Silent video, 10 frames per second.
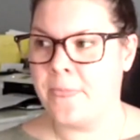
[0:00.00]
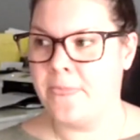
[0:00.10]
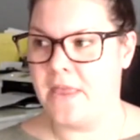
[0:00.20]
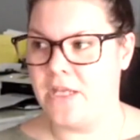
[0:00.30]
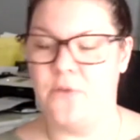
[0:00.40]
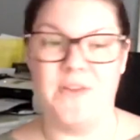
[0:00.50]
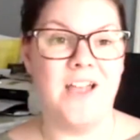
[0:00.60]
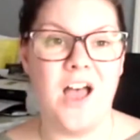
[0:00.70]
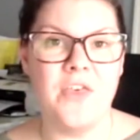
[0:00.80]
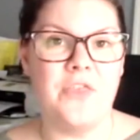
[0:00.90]
that, you know, there's
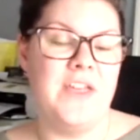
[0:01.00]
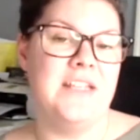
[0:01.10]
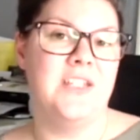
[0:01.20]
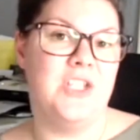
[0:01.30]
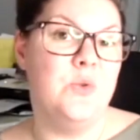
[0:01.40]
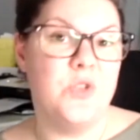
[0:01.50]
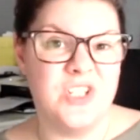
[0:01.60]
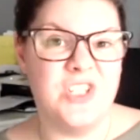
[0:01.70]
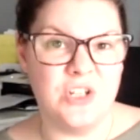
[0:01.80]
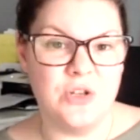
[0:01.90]
other things that you can
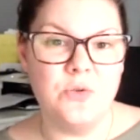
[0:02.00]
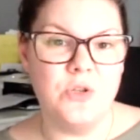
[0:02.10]
do.